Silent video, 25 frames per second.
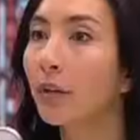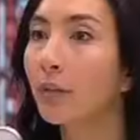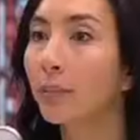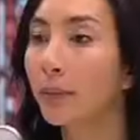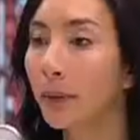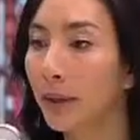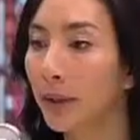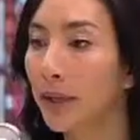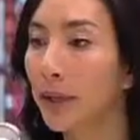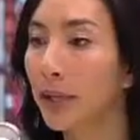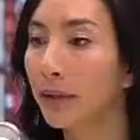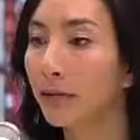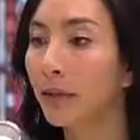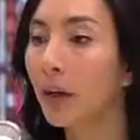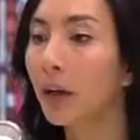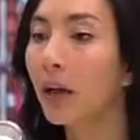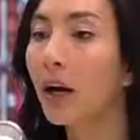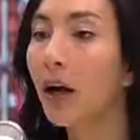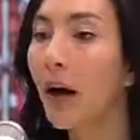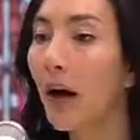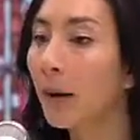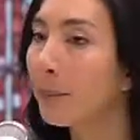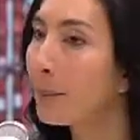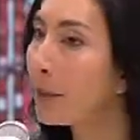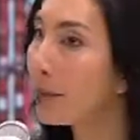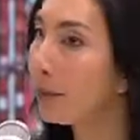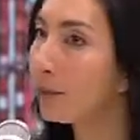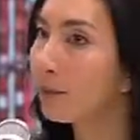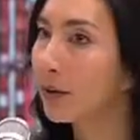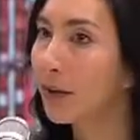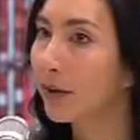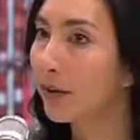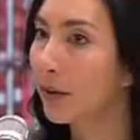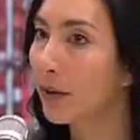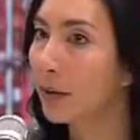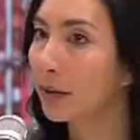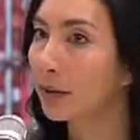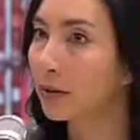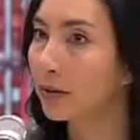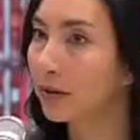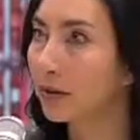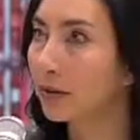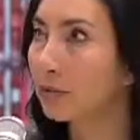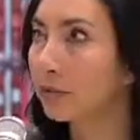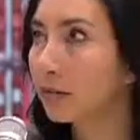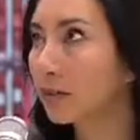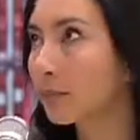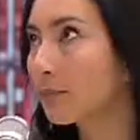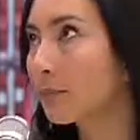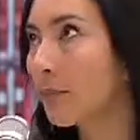believe giving
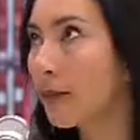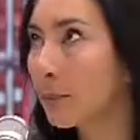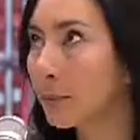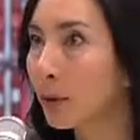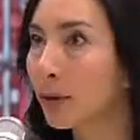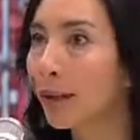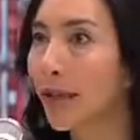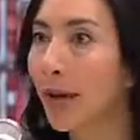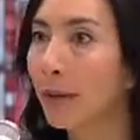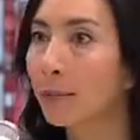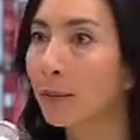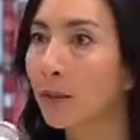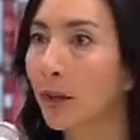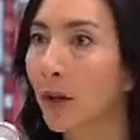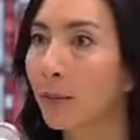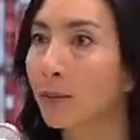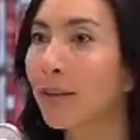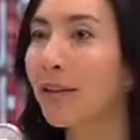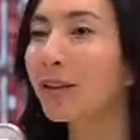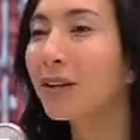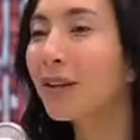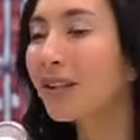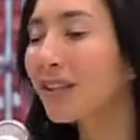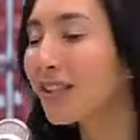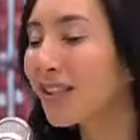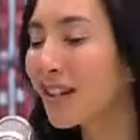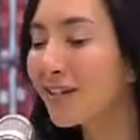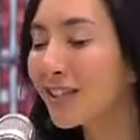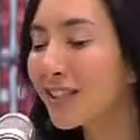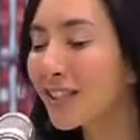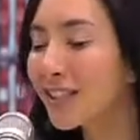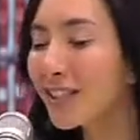people laptops, and their